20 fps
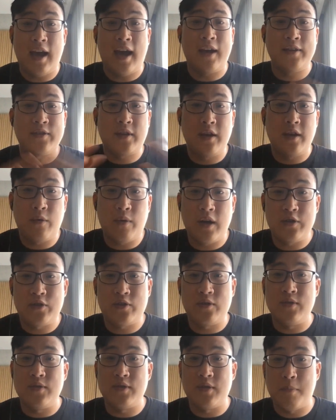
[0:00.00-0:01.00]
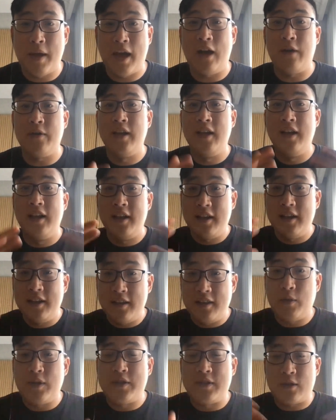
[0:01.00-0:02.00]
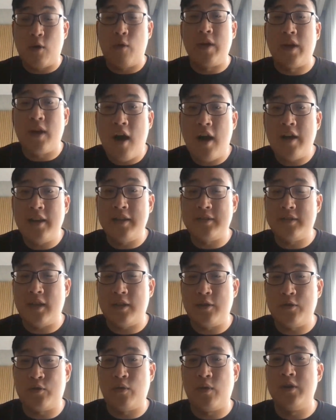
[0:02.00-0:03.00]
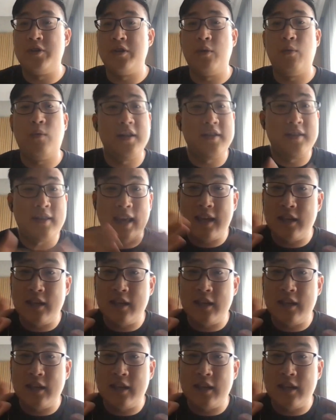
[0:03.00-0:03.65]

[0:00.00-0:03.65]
asking questions about what's going on in the state of Georgia, what they can